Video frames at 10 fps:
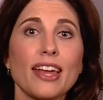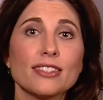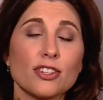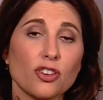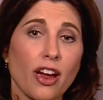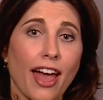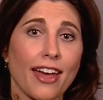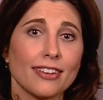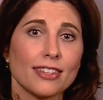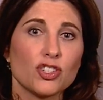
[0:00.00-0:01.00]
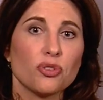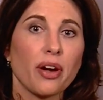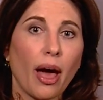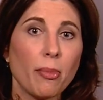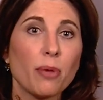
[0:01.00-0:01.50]
that is in your head, that you
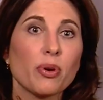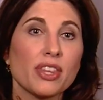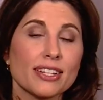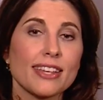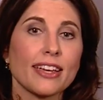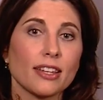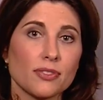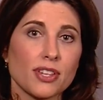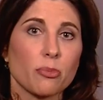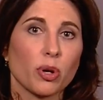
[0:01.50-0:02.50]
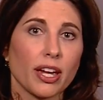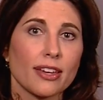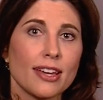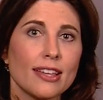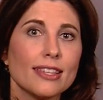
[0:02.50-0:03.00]
come up with an executive summary.
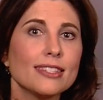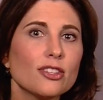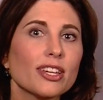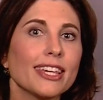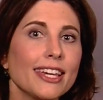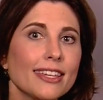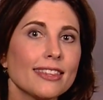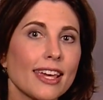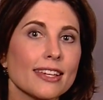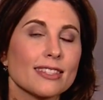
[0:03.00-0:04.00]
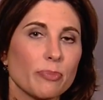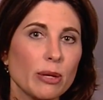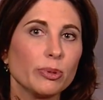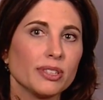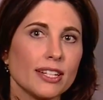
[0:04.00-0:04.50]
This is the key things that
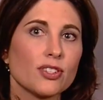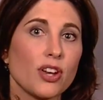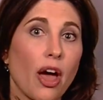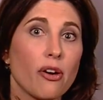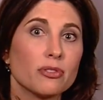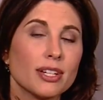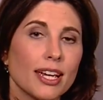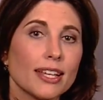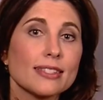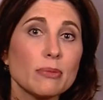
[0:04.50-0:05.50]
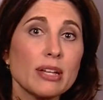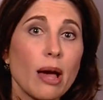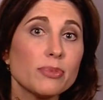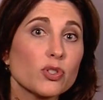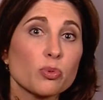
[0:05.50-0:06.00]
people need to know. And
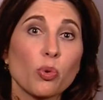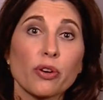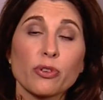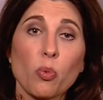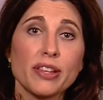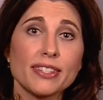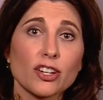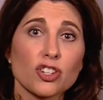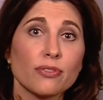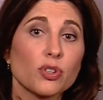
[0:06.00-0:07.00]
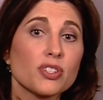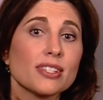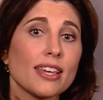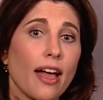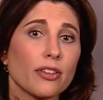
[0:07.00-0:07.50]
sometimes there's more from one section
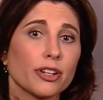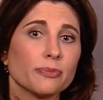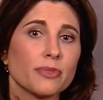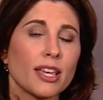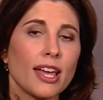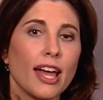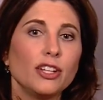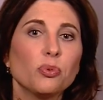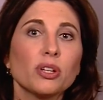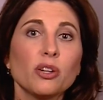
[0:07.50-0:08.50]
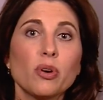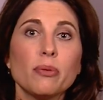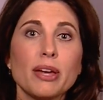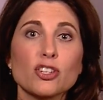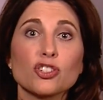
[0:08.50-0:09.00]
versus the other. And you really want
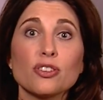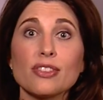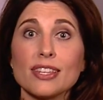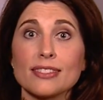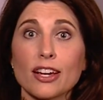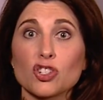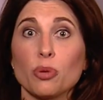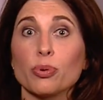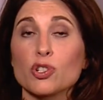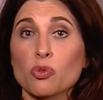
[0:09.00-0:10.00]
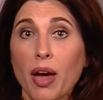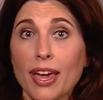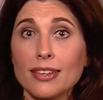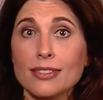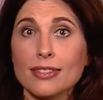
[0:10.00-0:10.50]
to make sure that this section
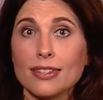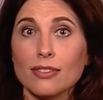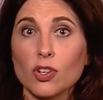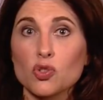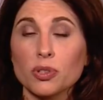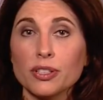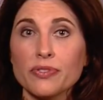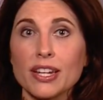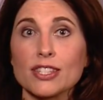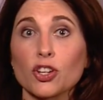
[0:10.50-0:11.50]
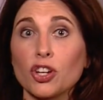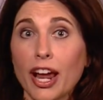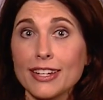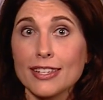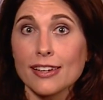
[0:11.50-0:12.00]
persuades the individual that it's a good
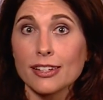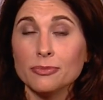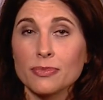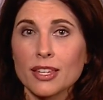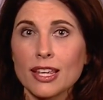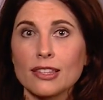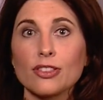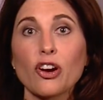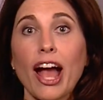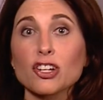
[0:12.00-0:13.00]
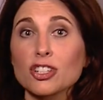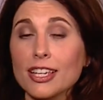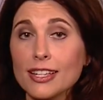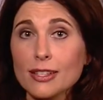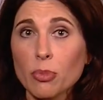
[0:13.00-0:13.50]
idea, that there
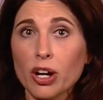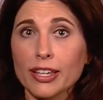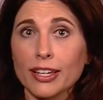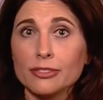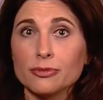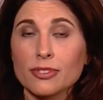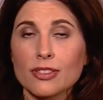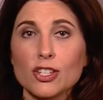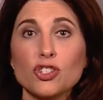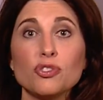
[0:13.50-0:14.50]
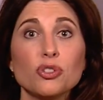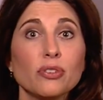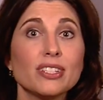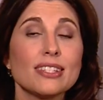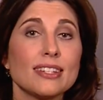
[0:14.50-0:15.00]
actually is a market, that you do
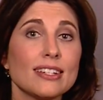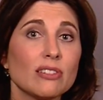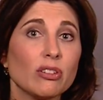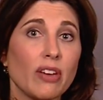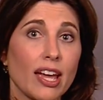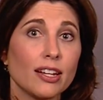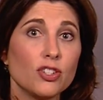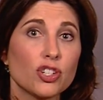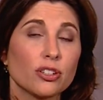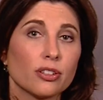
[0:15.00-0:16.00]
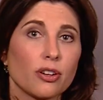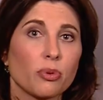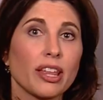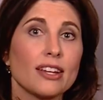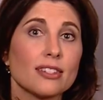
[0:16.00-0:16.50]
have a distinctive advantage
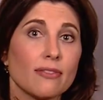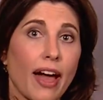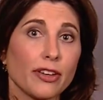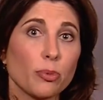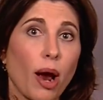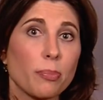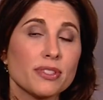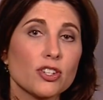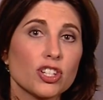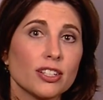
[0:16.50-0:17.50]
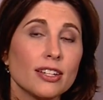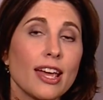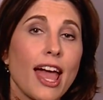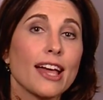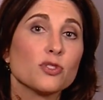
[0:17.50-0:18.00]
related to the value proposition,
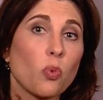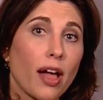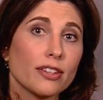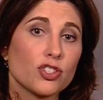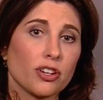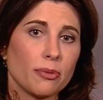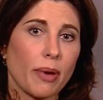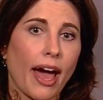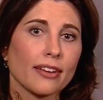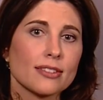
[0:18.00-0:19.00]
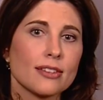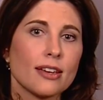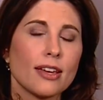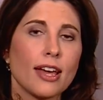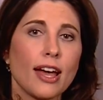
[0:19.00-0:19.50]
as well as your impact.
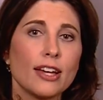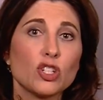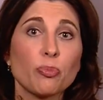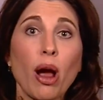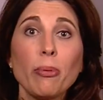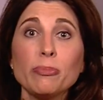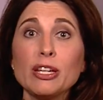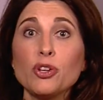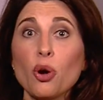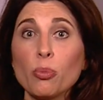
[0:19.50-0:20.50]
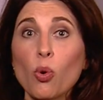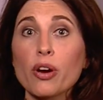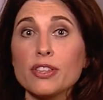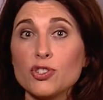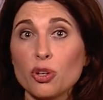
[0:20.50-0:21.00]
It should probably be no
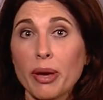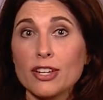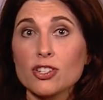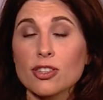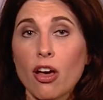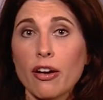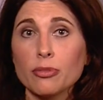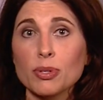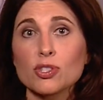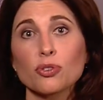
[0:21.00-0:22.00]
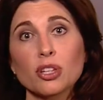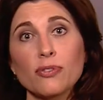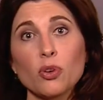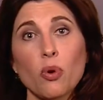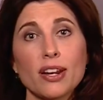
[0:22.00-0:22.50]
more than 2 pages long, but certainly
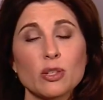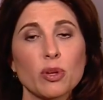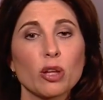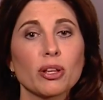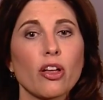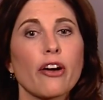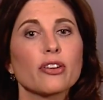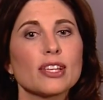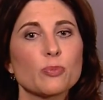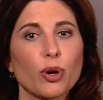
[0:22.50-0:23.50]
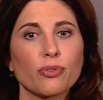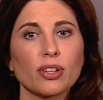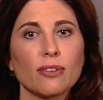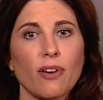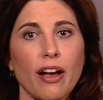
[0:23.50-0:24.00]
if you want it to be a little bit longer, that's
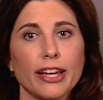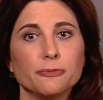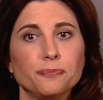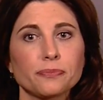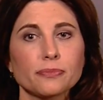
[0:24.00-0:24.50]
perfectly fine.